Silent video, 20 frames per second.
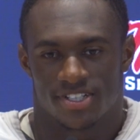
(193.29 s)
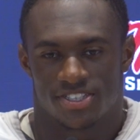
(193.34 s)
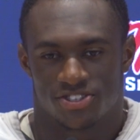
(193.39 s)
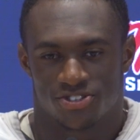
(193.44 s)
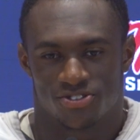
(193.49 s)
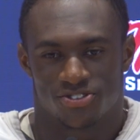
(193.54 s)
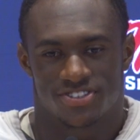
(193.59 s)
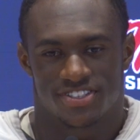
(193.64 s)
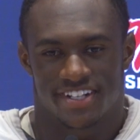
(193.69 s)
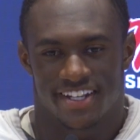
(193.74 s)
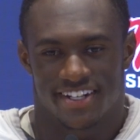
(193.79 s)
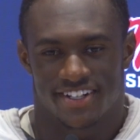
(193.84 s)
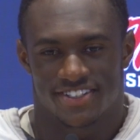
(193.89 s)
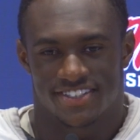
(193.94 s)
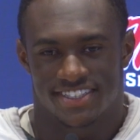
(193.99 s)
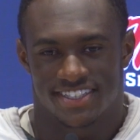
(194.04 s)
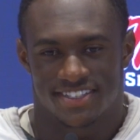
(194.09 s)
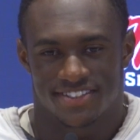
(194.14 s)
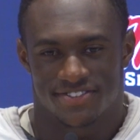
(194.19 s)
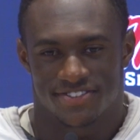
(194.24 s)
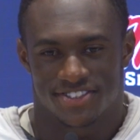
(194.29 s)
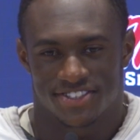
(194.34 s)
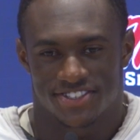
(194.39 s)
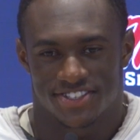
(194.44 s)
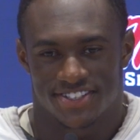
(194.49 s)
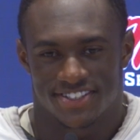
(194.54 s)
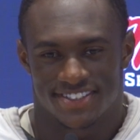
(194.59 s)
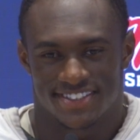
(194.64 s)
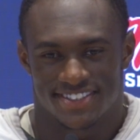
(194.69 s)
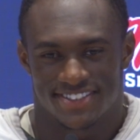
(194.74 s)
Juice and energy, for
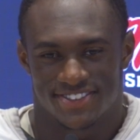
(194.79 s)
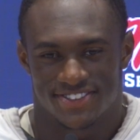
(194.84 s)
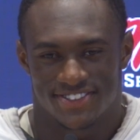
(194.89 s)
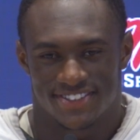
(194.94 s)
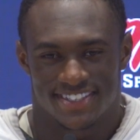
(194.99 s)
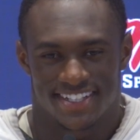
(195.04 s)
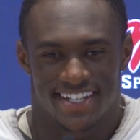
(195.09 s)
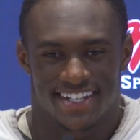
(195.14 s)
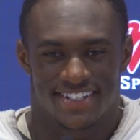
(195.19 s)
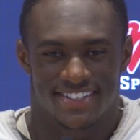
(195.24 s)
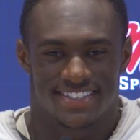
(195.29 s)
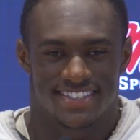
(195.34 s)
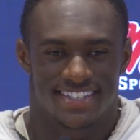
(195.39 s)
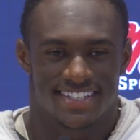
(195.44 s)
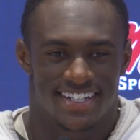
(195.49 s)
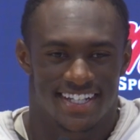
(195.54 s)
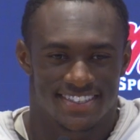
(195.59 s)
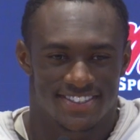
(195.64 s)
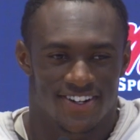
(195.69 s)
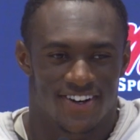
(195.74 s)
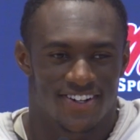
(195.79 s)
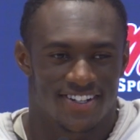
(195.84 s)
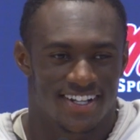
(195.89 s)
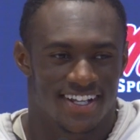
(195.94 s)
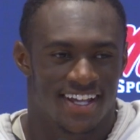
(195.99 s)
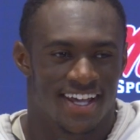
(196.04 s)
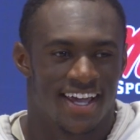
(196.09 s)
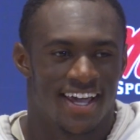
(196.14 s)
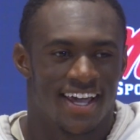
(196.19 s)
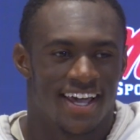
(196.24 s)
sure. Juice and energy. That's
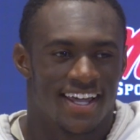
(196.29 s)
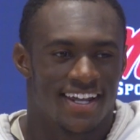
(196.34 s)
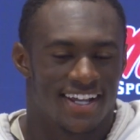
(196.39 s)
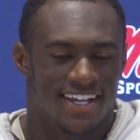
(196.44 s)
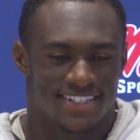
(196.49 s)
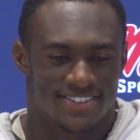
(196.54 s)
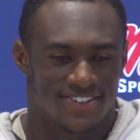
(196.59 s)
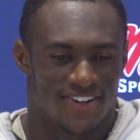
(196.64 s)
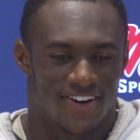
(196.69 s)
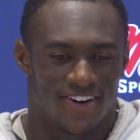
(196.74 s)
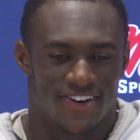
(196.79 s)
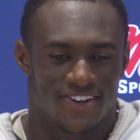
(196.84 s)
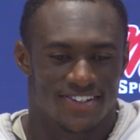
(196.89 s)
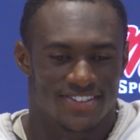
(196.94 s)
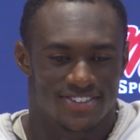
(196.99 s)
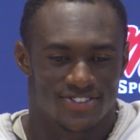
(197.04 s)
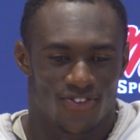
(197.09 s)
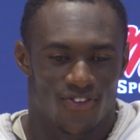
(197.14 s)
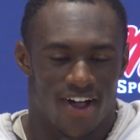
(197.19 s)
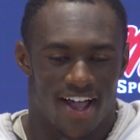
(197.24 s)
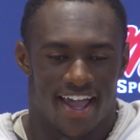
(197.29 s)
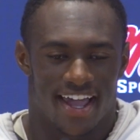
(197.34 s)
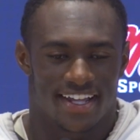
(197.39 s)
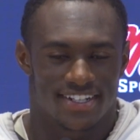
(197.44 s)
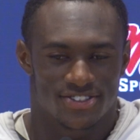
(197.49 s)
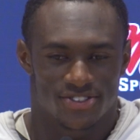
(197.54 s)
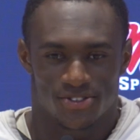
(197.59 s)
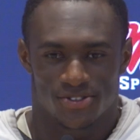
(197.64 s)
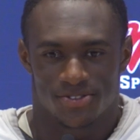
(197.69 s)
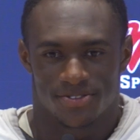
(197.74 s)
all
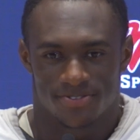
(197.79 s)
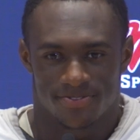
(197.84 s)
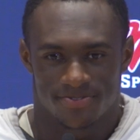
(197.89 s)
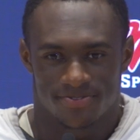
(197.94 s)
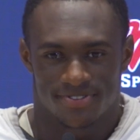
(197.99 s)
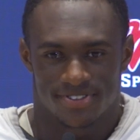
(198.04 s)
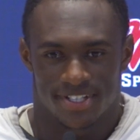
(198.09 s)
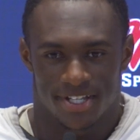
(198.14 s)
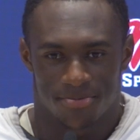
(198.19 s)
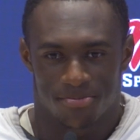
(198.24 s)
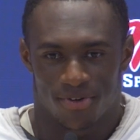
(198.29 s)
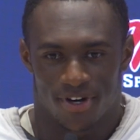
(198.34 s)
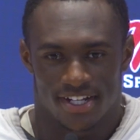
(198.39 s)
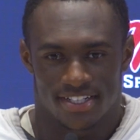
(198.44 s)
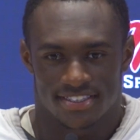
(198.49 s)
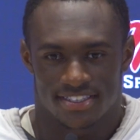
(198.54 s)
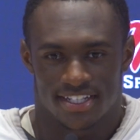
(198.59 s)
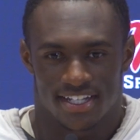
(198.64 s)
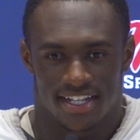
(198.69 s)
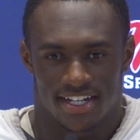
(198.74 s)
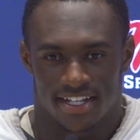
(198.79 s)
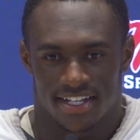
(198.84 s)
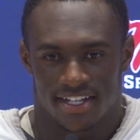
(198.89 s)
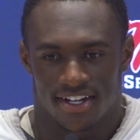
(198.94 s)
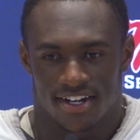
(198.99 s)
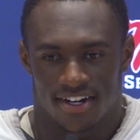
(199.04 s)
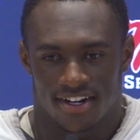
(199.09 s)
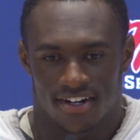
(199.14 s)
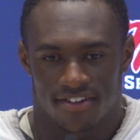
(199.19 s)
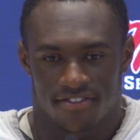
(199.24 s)
swag, too. He brings it, and he
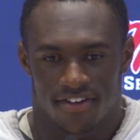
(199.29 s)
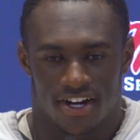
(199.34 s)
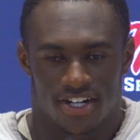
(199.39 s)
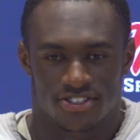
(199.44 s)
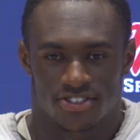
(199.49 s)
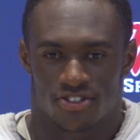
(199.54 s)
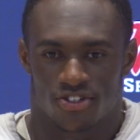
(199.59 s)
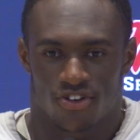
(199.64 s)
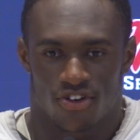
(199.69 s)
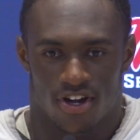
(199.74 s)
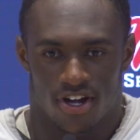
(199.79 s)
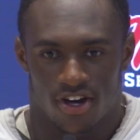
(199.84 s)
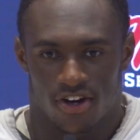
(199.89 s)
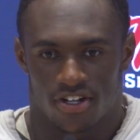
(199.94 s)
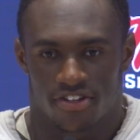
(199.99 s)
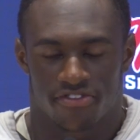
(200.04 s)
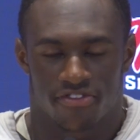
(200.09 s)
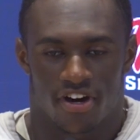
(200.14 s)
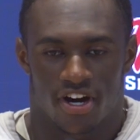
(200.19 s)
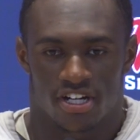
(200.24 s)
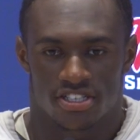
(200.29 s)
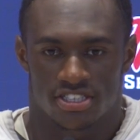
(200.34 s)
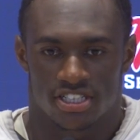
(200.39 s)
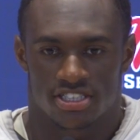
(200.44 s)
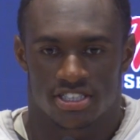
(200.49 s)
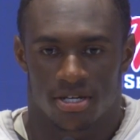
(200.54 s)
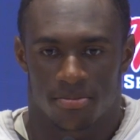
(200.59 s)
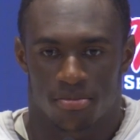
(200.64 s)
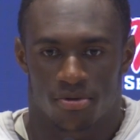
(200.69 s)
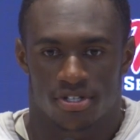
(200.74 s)
fires up the crowd. He fires
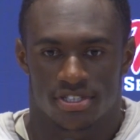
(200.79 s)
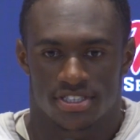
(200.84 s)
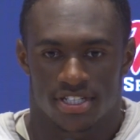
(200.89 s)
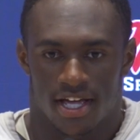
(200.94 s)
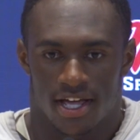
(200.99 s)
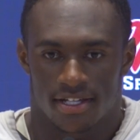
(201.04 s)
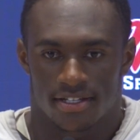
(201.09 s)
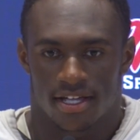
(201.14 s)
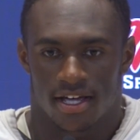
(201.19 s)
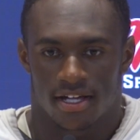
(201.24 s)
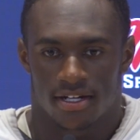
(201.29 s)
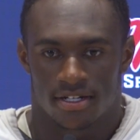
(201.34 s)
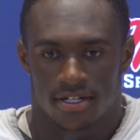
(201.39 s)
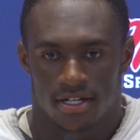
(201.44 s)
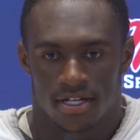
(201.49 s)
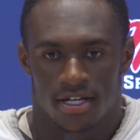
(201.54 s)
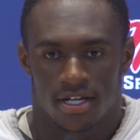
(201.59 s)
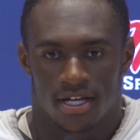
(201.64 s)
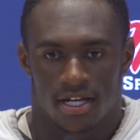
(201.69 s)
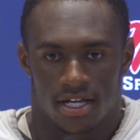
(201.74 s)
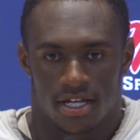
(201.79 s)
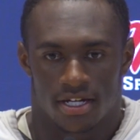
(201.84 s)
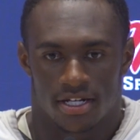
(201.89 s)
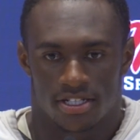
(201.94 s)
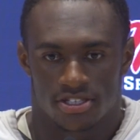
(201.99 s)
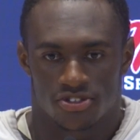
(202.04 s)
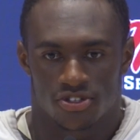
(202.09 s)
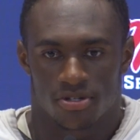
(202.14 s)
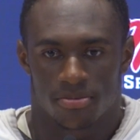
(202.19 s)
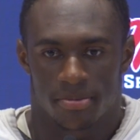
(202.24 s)
us up on the sideline, and
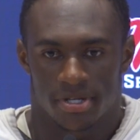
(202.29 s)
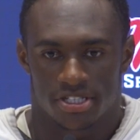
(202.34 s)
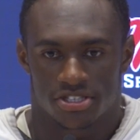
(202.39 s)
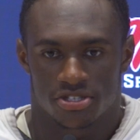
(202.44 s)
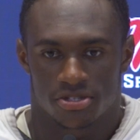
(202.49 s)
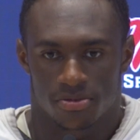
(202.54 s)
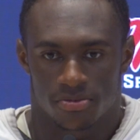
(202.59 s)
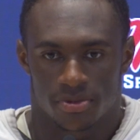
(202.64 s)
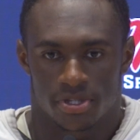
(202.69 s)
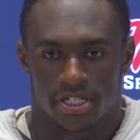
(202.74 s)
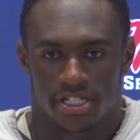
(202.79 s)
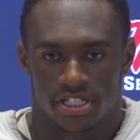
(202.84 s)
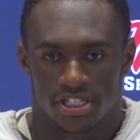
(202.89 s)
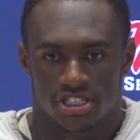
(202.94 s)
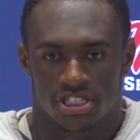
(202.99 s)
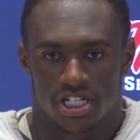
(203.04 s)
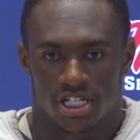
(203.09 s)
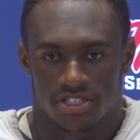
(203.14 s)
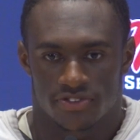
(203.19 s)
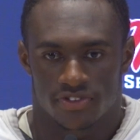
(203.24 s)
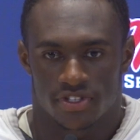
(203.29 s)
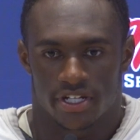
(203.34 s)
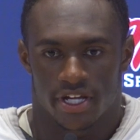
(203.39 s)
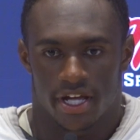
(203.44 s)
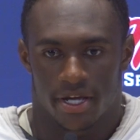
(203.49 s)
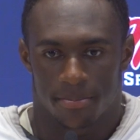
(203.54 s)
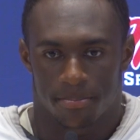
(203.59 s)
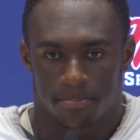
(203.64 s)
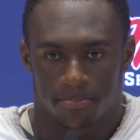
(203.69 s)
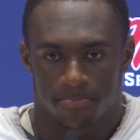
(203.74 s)
he's going to make sure we're energized for the
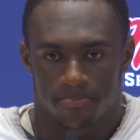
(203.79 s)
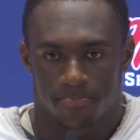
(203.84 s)
game.